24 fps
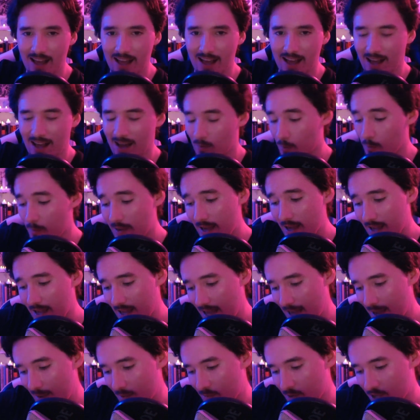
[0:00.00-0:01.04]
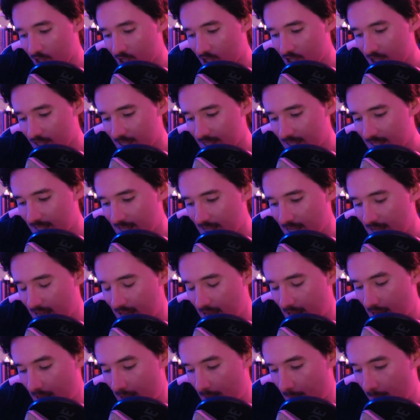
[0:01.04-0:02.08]
we'll be in Cambridge,
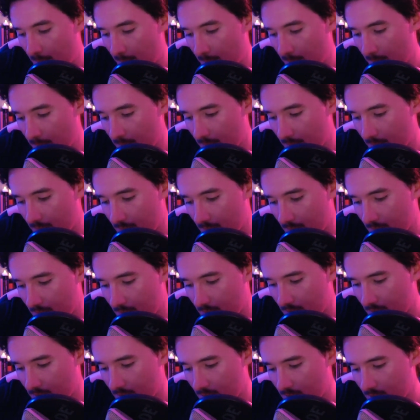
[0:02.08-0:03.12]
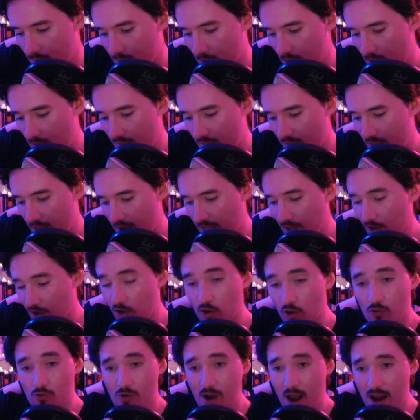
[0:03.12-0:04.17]
and then in
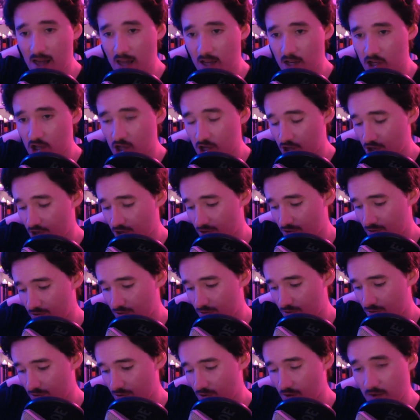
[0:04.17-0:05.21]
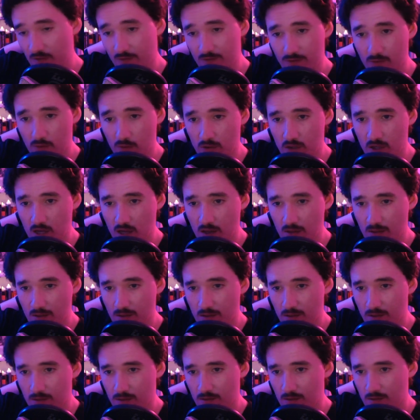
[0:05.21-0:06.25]
Greenwich on the 14th,
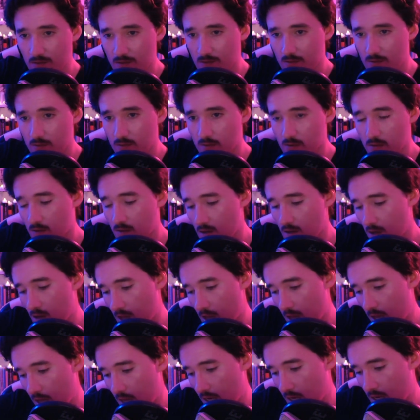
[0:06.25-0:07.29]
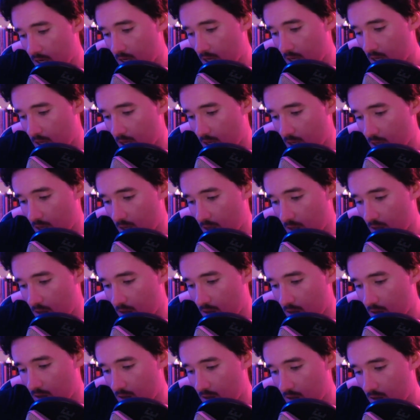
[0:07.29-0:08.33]
and
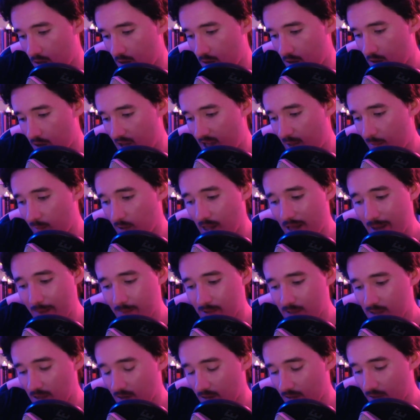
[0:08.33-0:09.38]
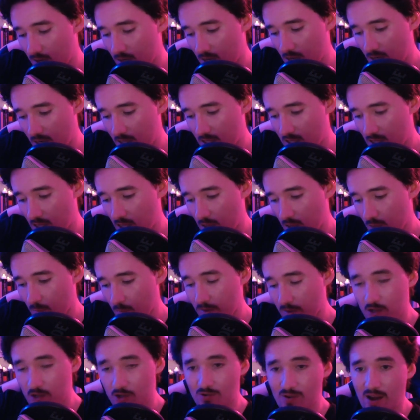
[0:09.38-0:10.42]
Hemel Hempstead on the 19th. We'll
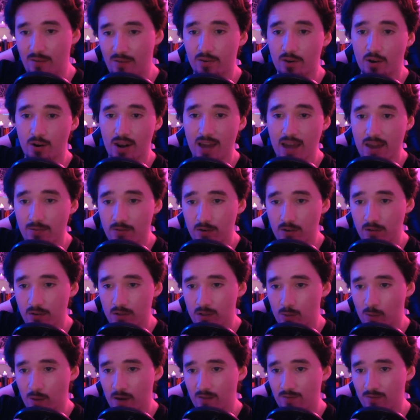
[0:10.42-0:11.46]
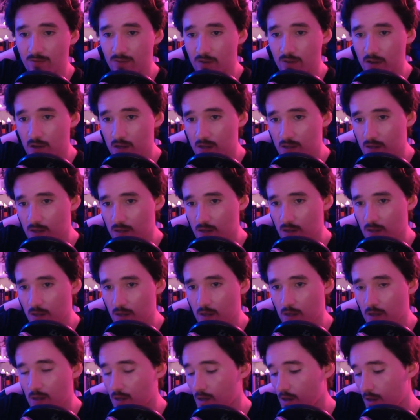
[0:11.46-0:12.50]
be in Stratford-on-Avon on the 21st.
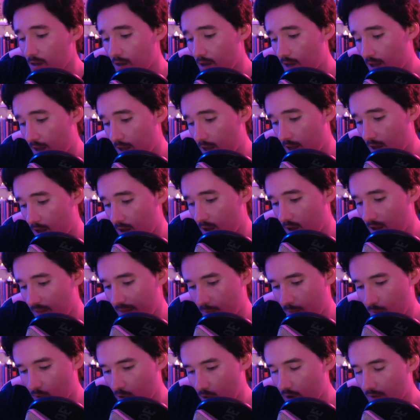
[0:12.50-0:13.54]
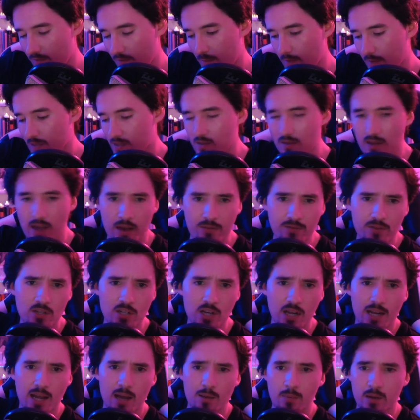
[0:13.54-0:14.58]
And then we're all over the place. So yeah, if you
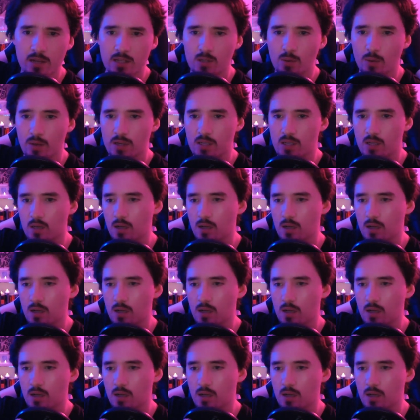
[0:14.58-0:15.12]
check out my Twitter